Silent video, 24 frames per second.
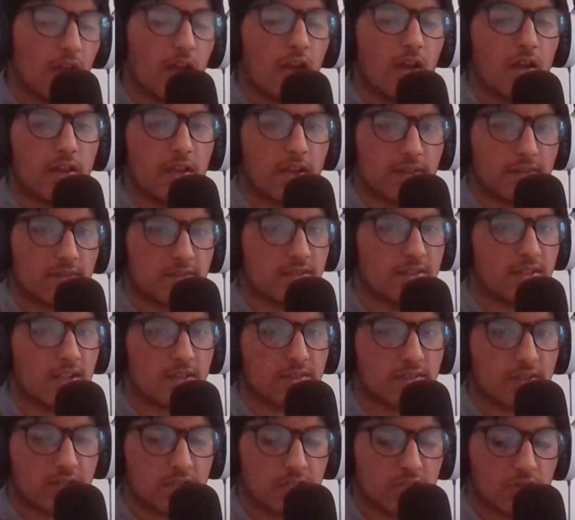Yeah, this is less
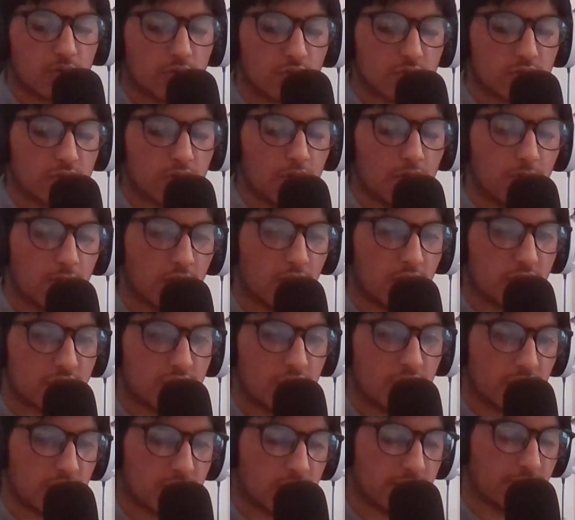than or equal to, we're going to
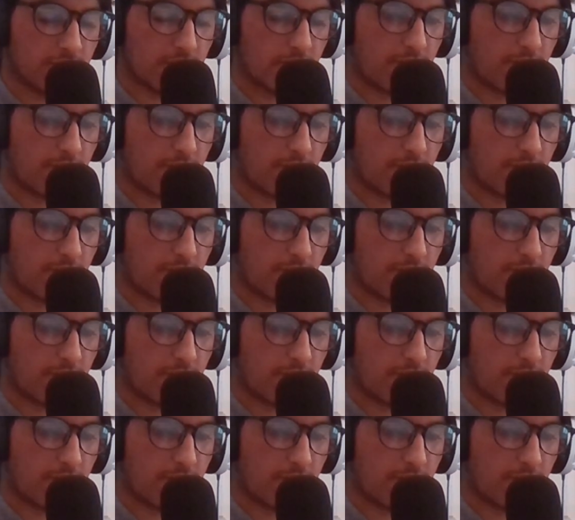check if the